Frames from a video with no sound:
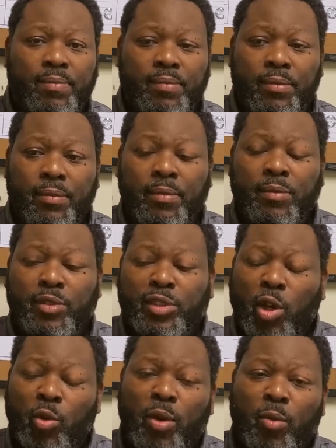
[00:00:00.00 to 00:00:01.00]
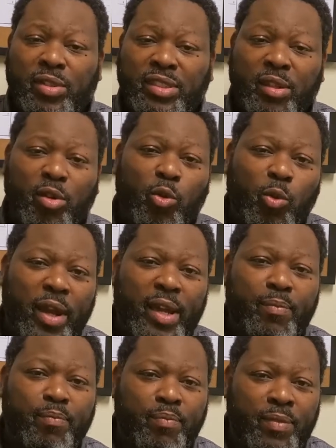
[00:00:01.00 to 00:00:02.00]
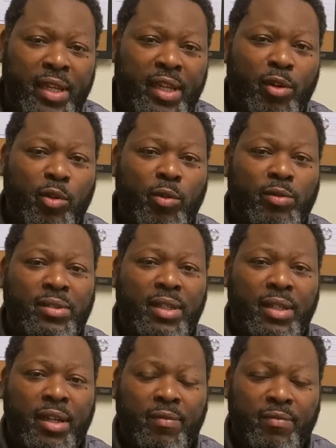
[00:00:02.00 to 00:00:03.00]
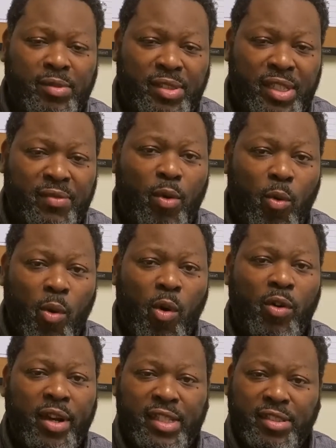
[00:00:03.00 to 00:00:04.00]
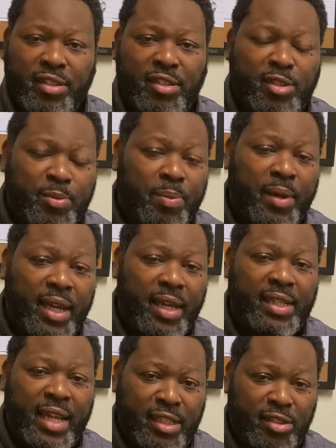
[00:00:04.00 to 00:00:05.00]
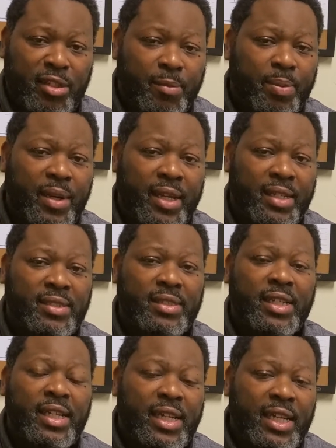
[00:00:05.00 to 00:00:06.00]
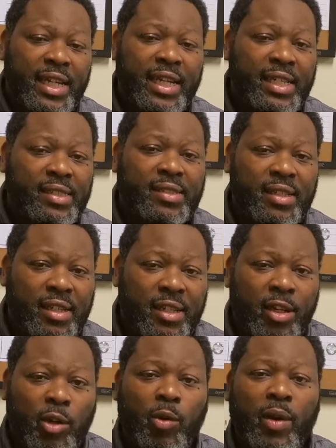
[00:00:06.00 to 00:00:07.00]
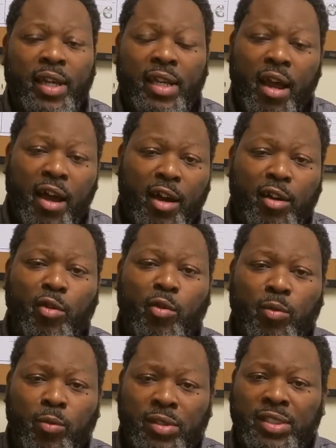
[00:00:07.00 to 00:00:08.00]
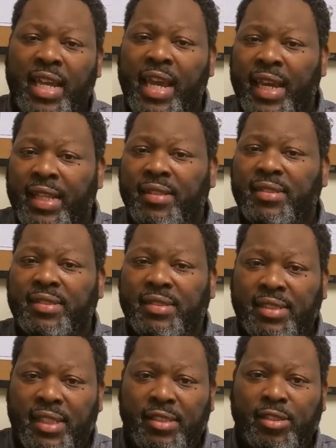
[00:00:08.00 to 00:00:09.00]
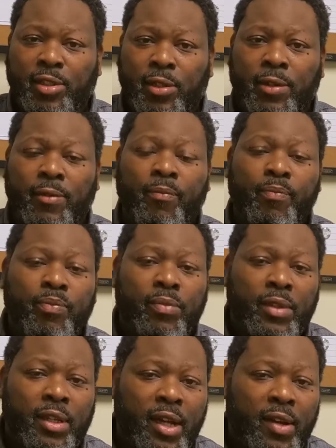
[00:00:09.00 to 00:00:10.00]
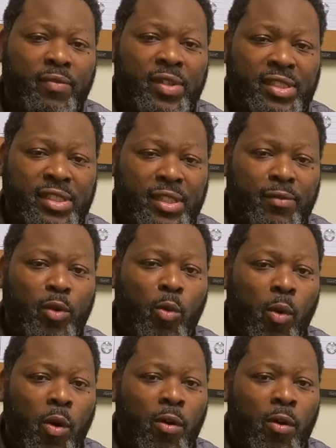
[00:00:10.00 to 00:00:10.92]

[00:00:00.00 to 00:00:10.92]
So it was a great deal of civil war that took place in Tiggio, and Arnold was at the center of this civil war.